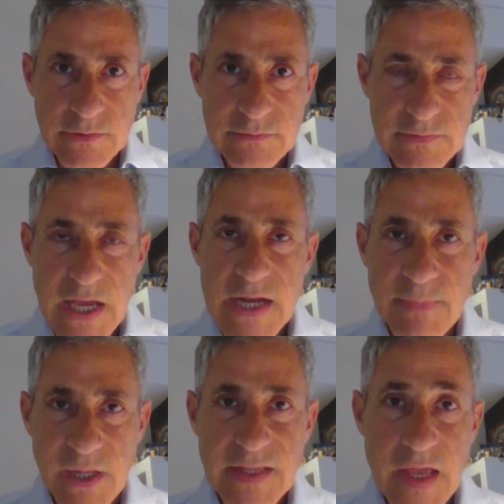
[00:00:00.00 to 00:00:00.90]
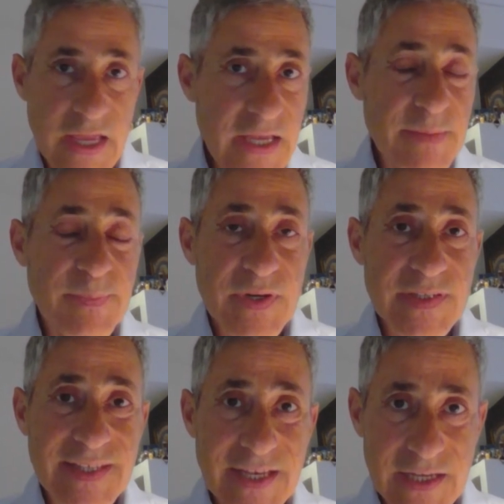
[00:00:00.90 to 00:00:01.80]
and Malta in
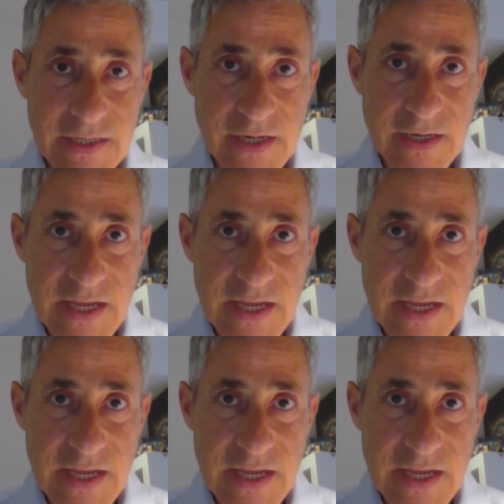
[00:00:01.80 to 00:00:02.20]
particular,